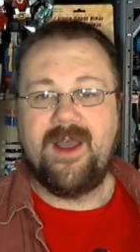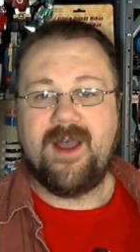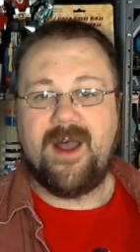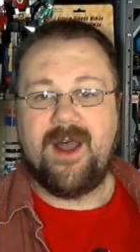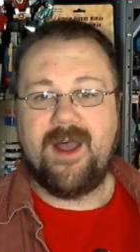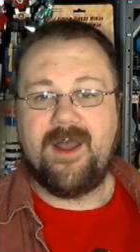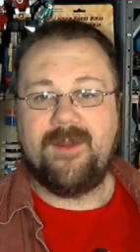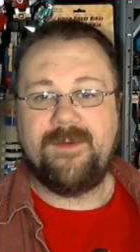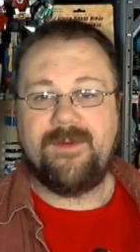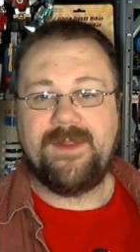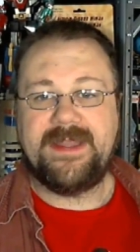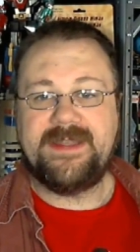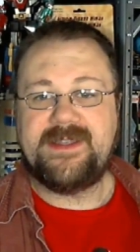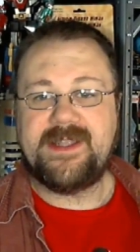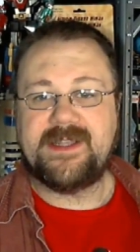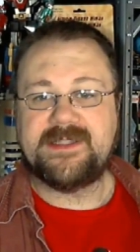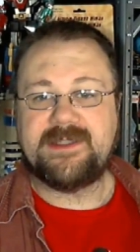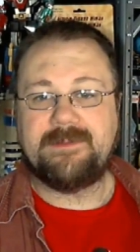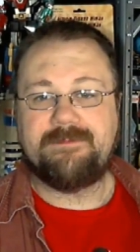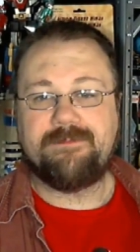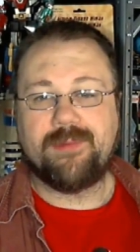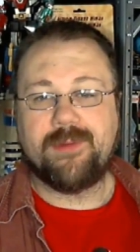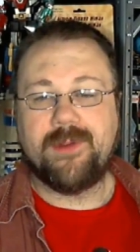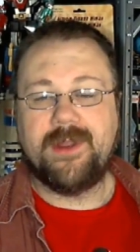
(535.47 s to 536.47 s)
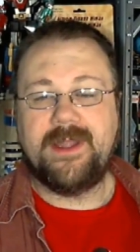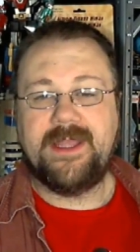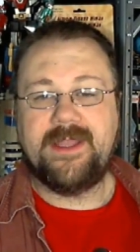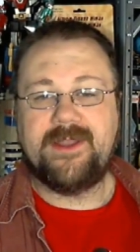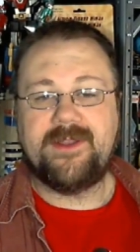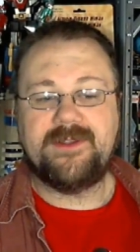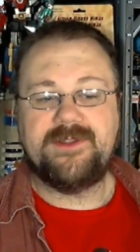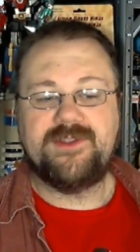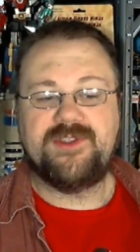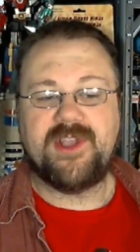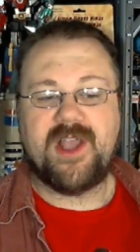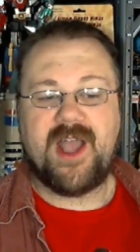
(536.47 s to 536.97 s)
Uh, it does a pretty
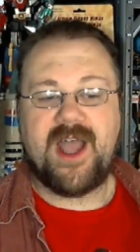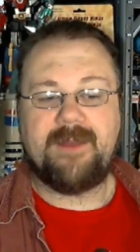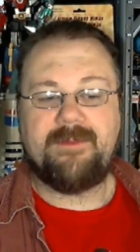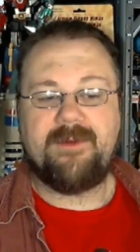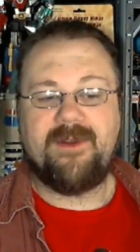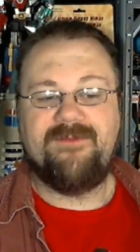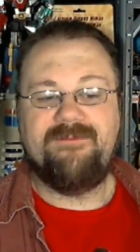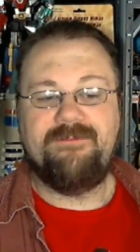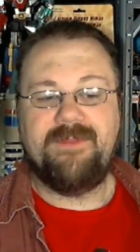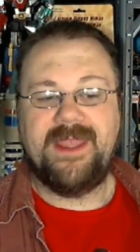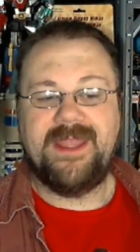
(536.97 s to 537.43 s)
good job of